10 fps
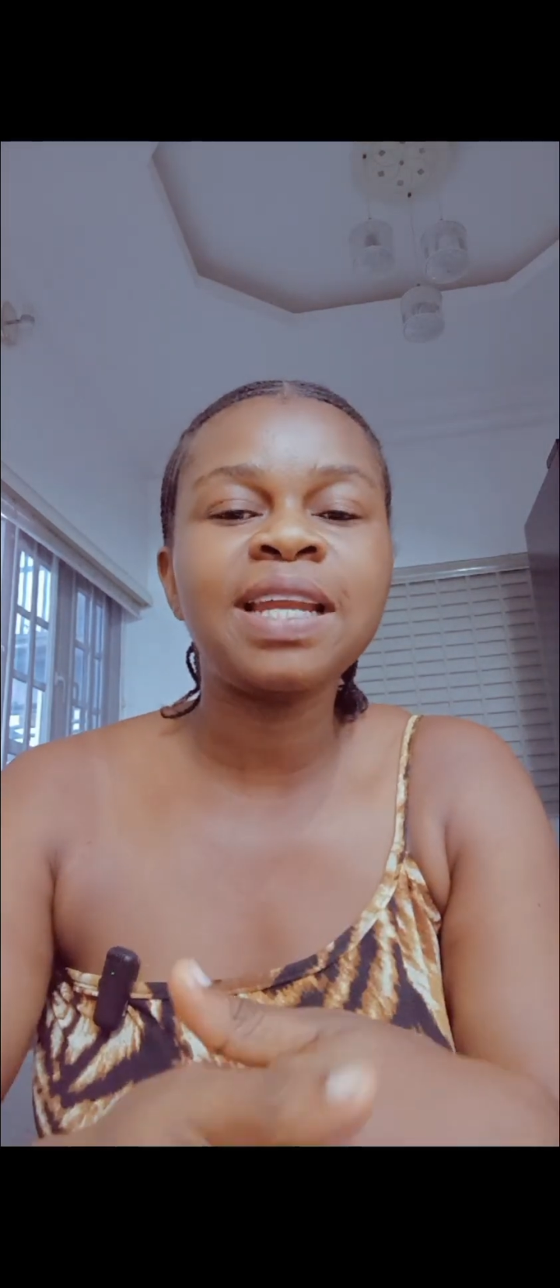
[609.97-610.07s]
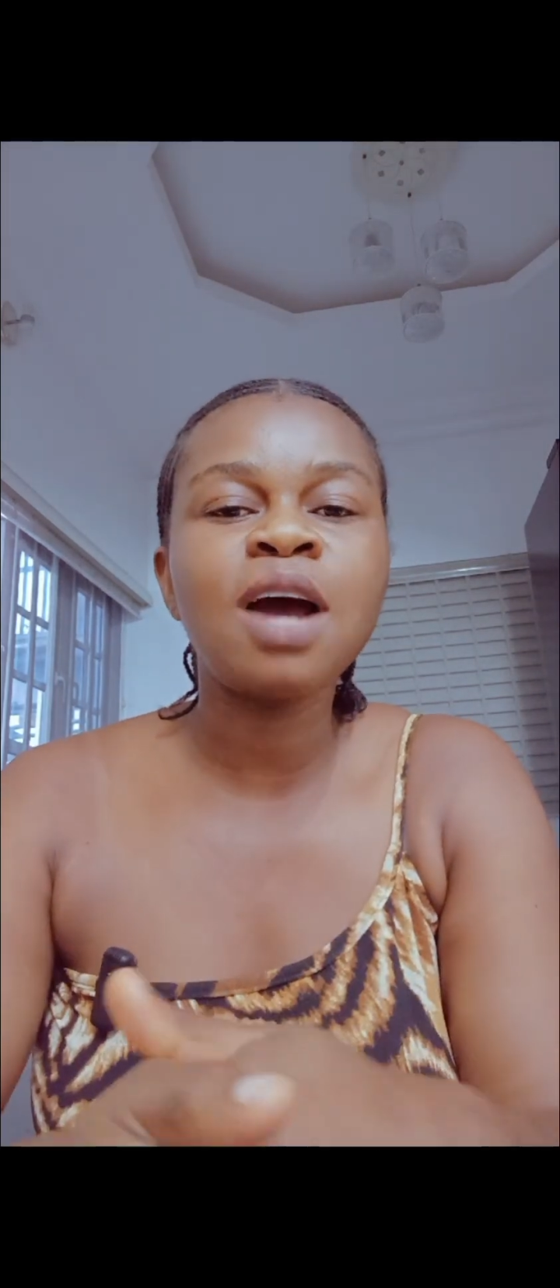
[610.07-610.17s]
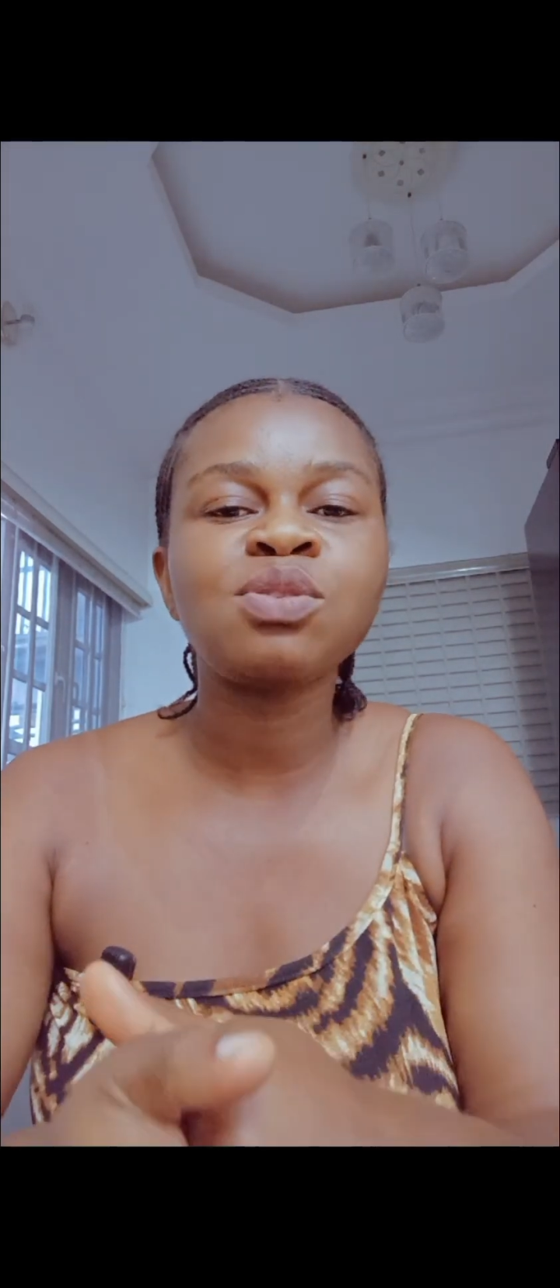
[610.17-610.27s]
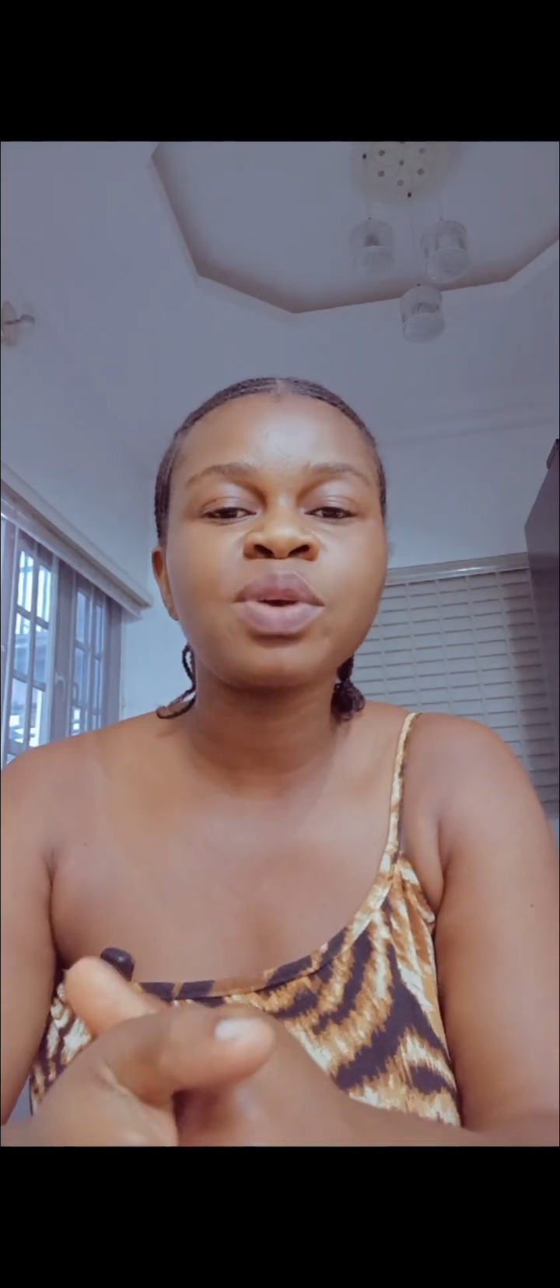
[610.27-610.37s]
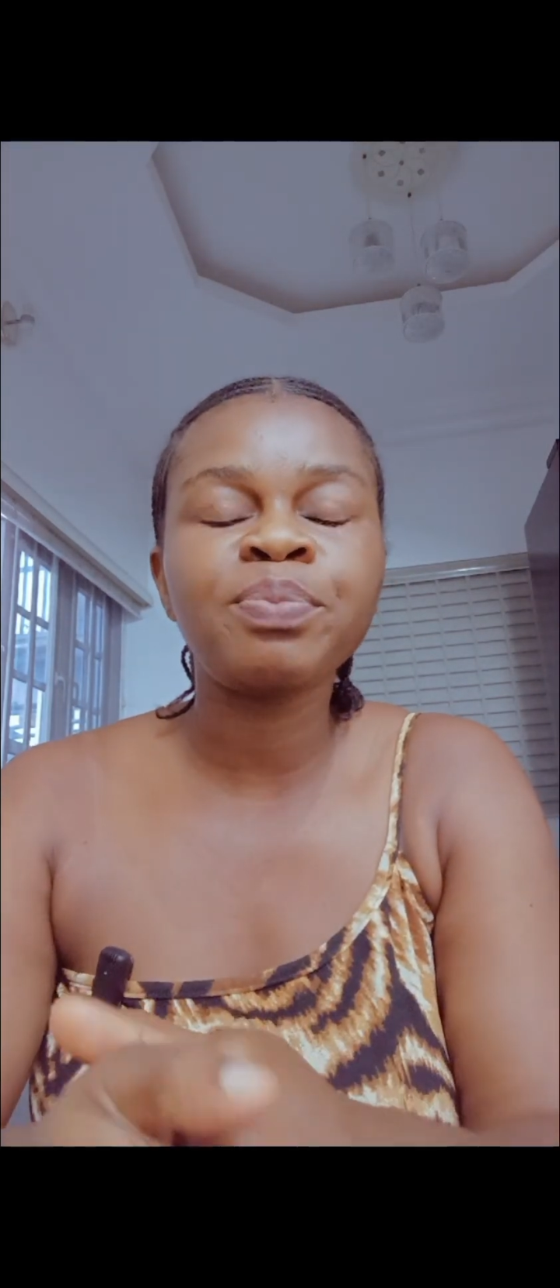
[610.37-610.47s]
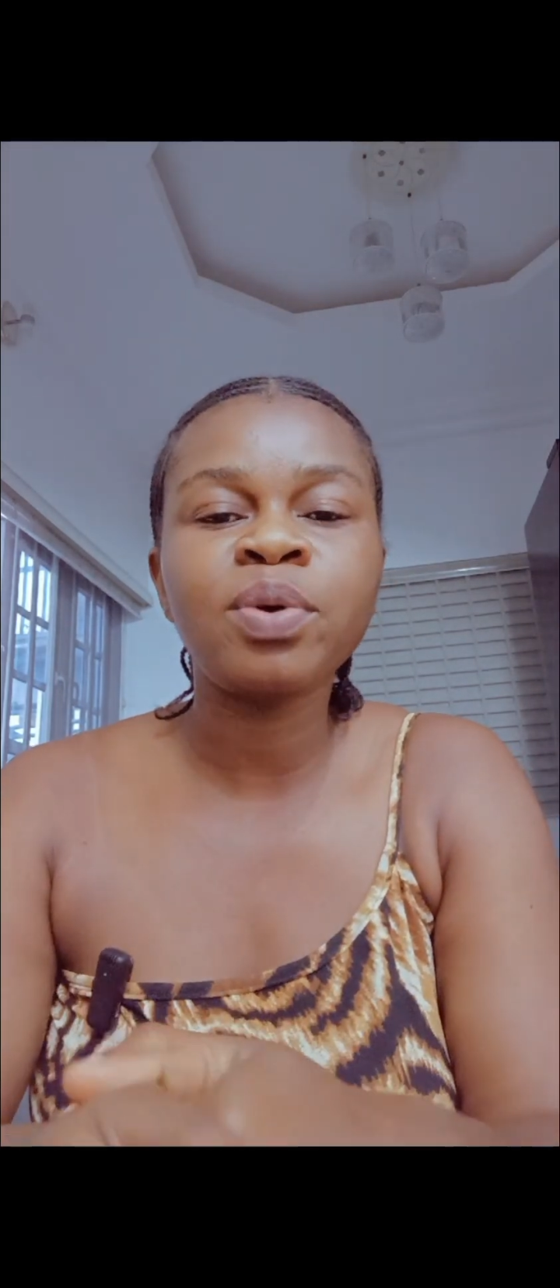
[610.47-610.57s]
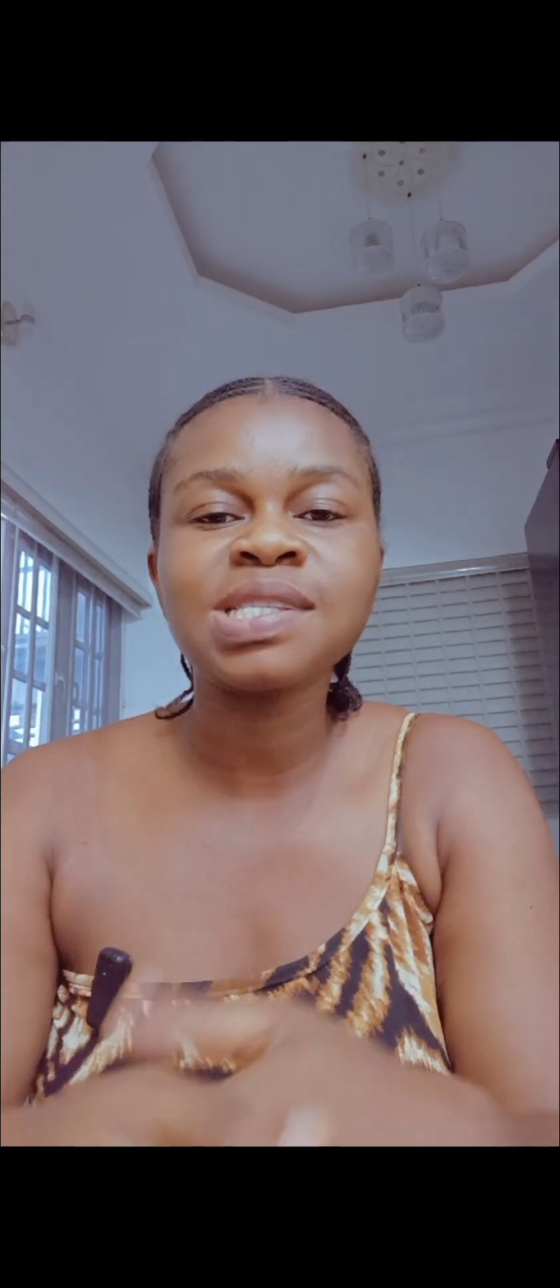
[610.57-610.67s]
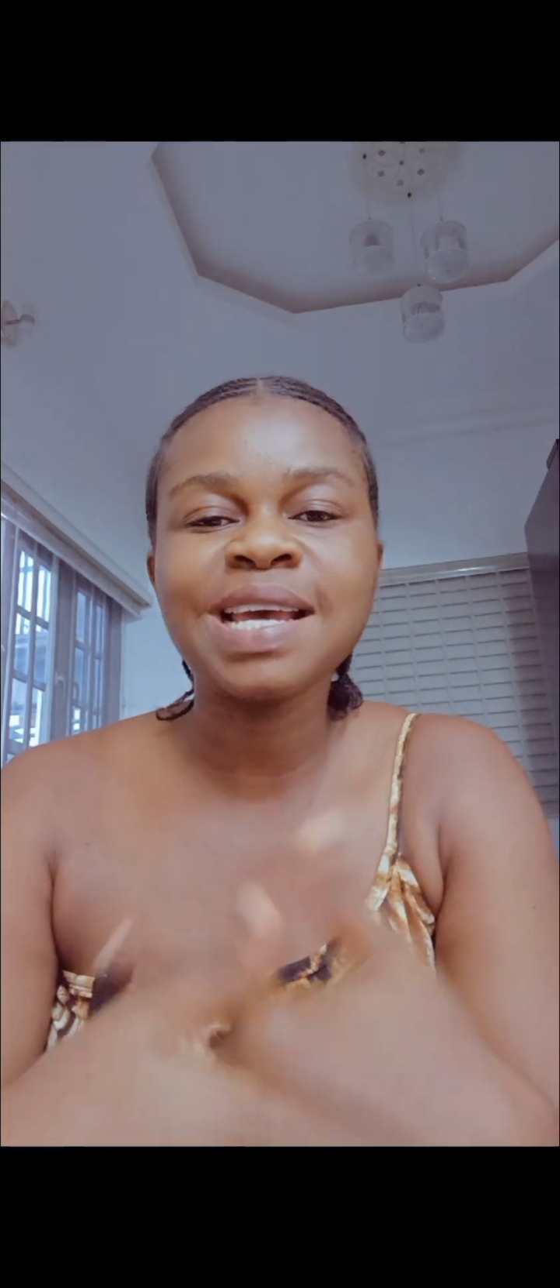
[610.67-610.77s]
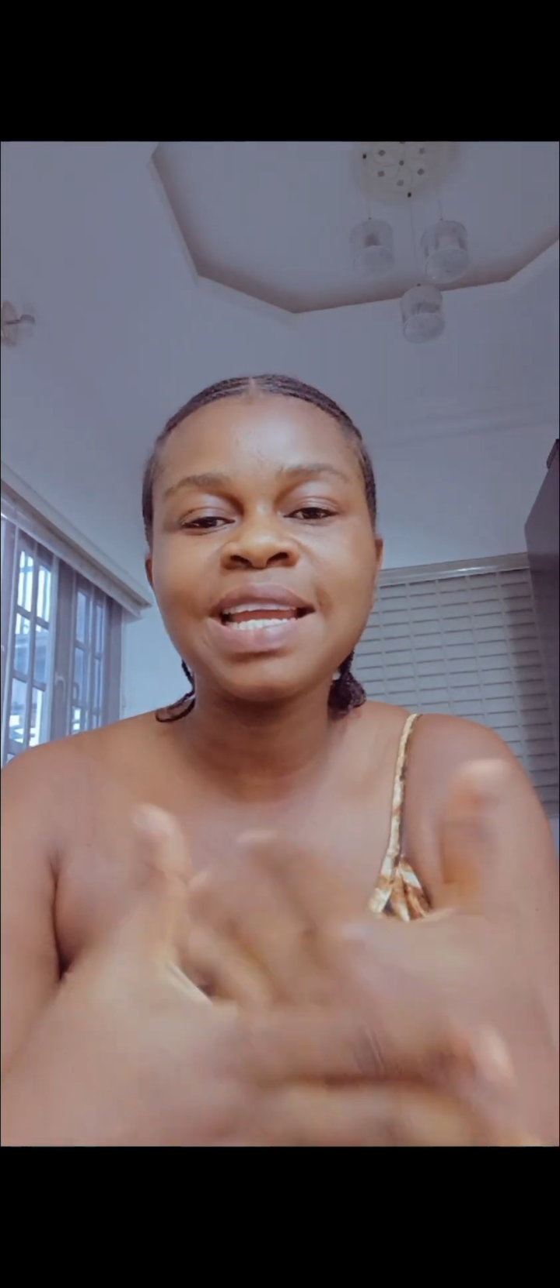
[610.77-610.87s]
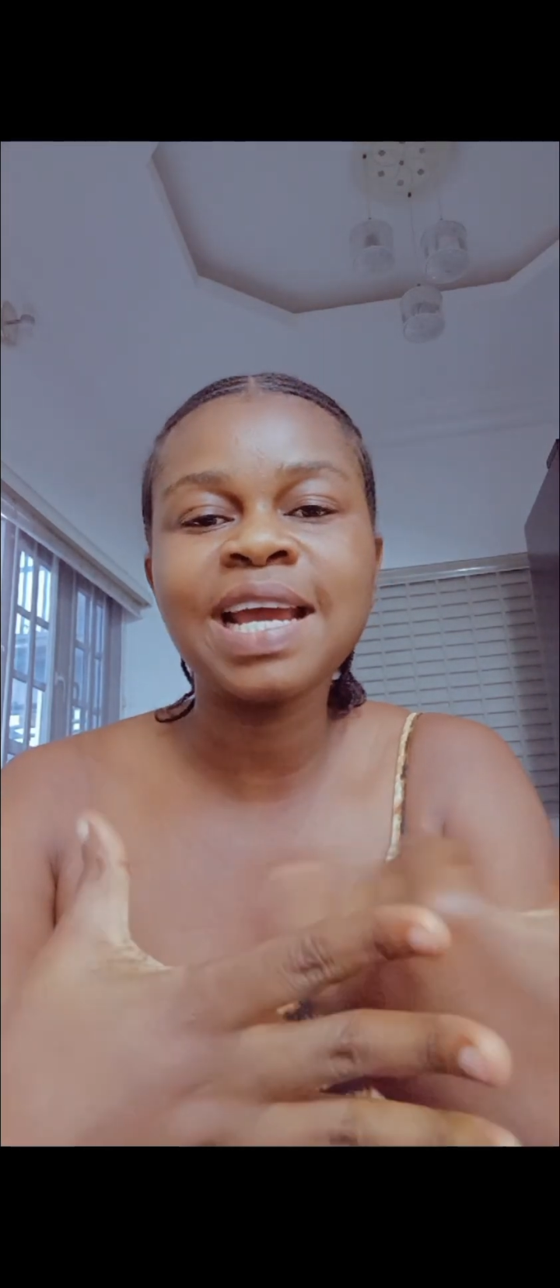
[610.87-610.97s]
how to
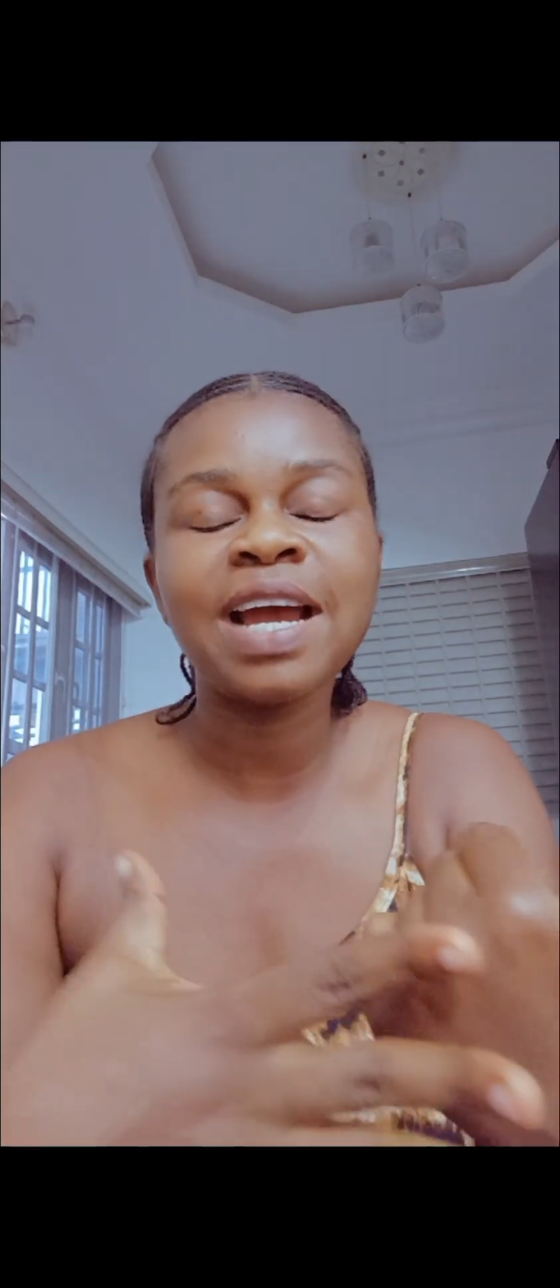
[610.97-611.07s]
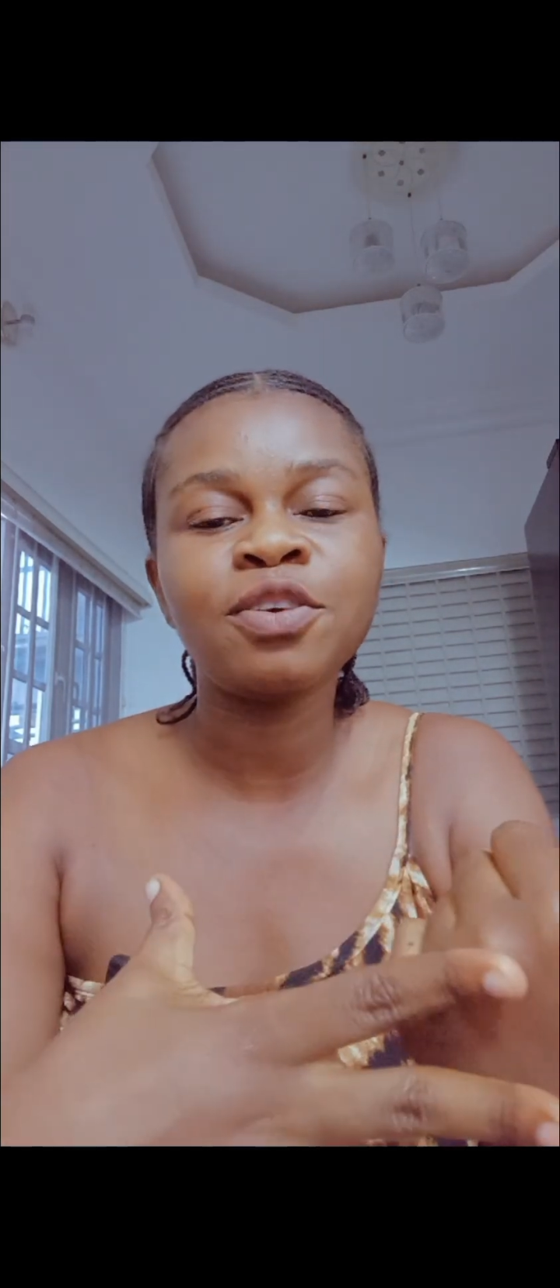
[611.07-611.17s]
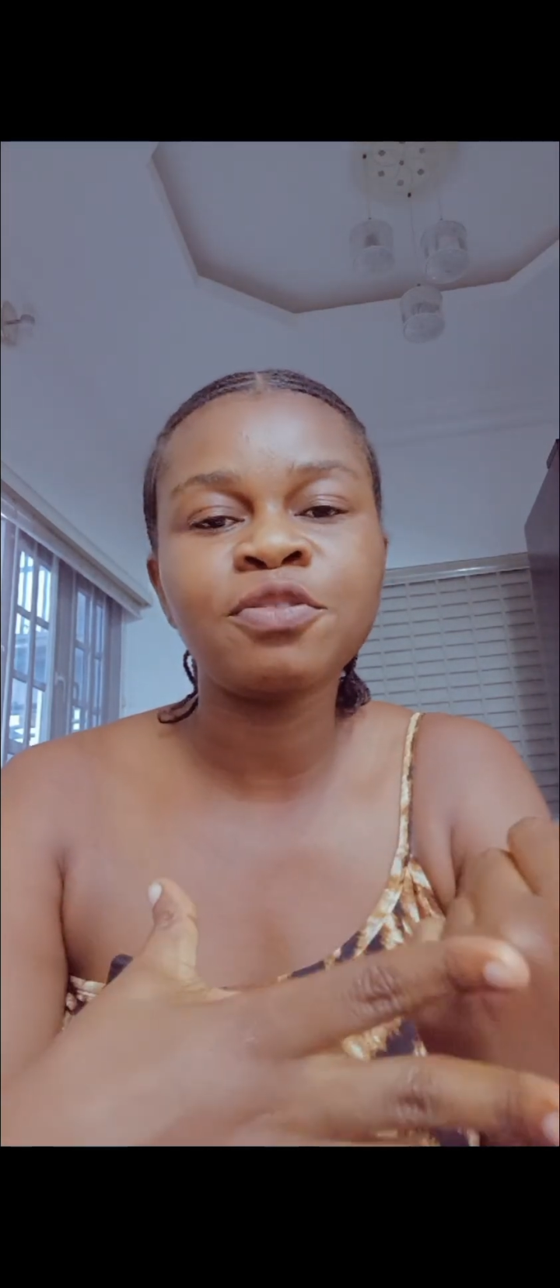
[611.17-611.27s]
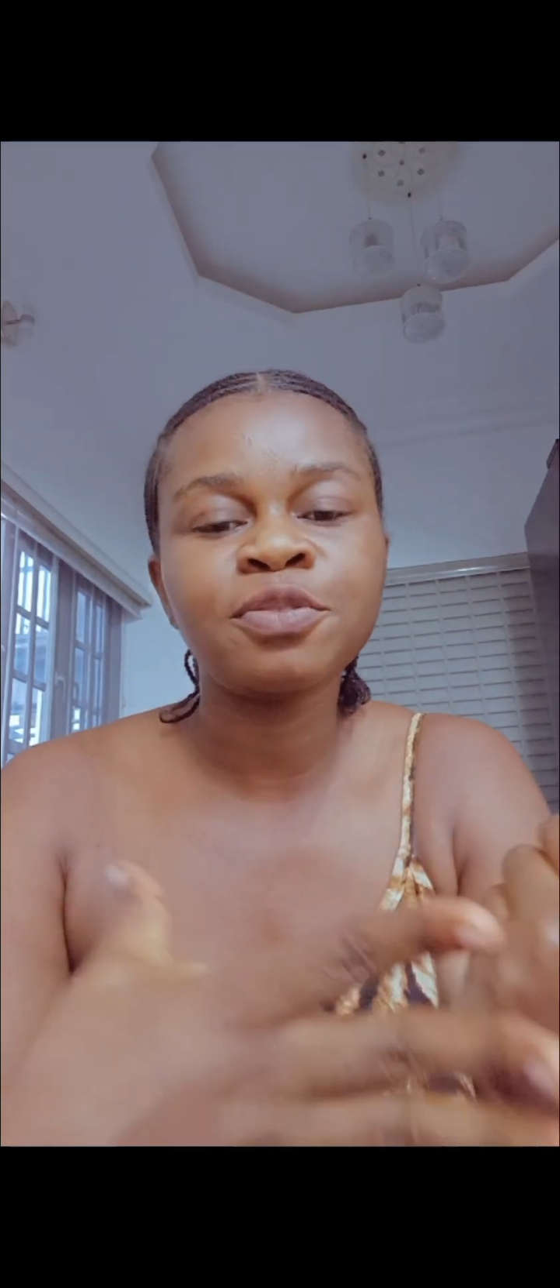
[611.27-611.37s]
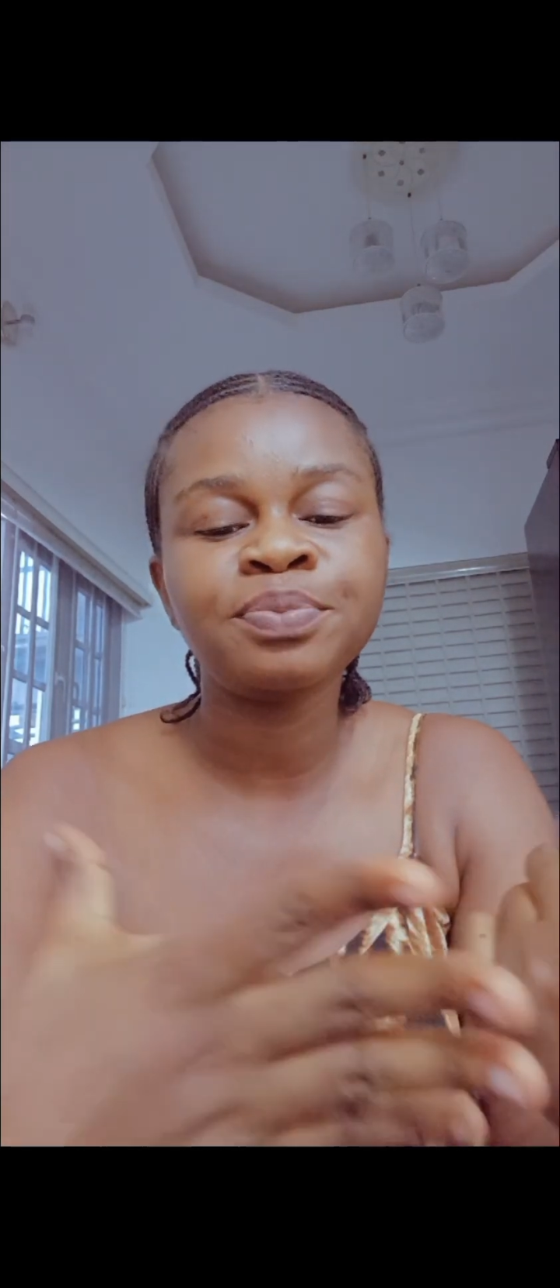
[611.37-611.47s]
import any kind of